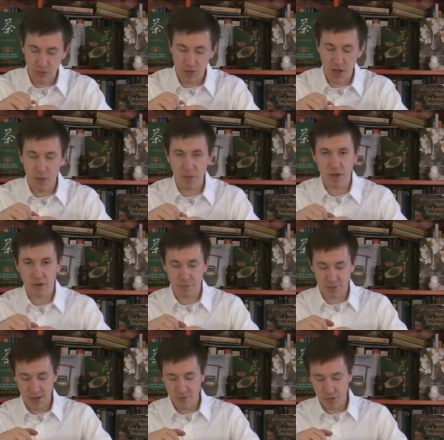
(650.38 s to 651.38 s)
dominant
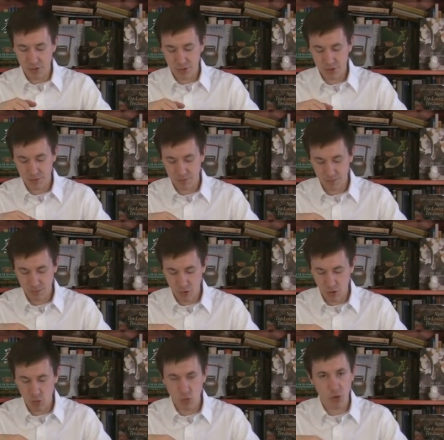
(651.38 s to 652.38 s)
flavors
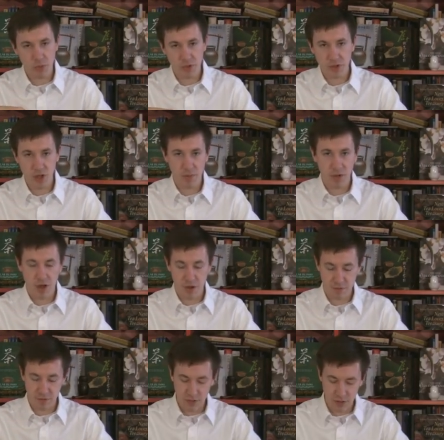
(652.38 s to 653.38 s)
or aromas coming
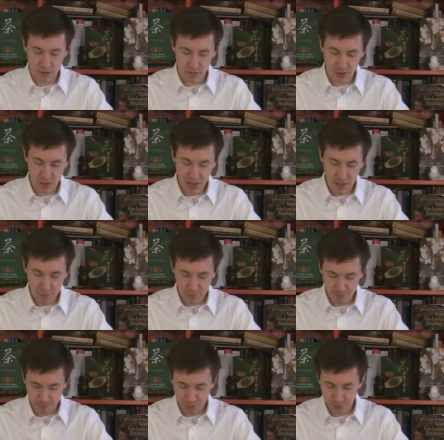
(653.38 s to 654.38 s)
off of the leaf.
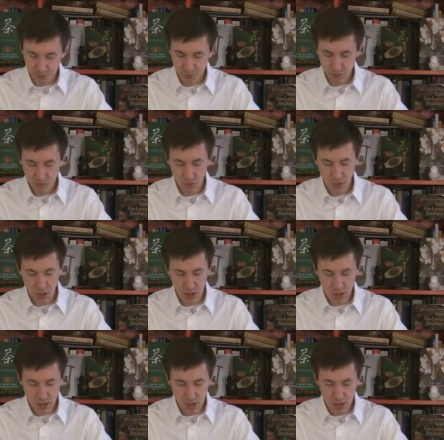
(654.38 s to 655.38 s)

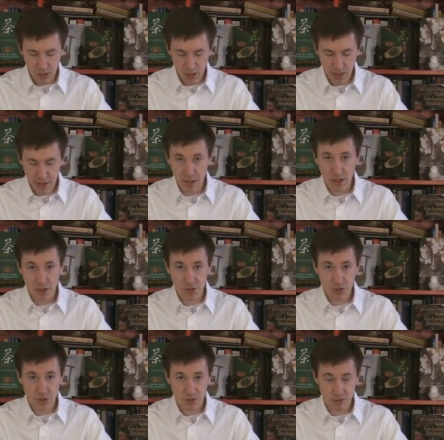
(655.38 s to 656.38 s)
Let
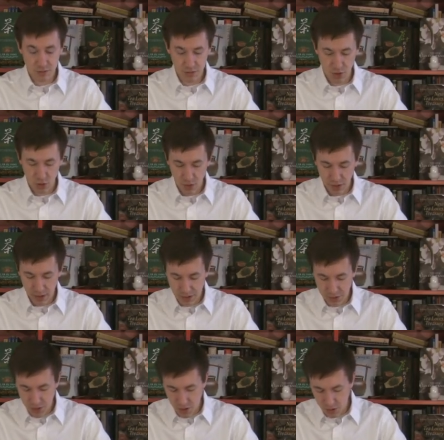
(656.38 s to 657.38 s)
us go
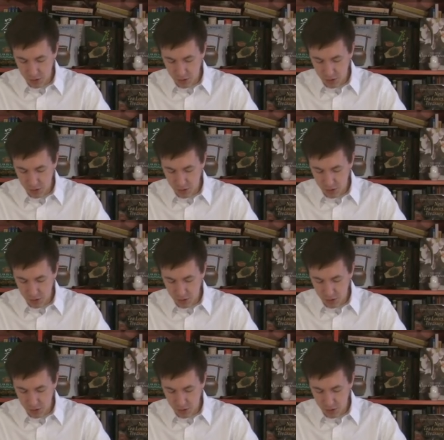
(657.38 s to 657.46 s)
and talk a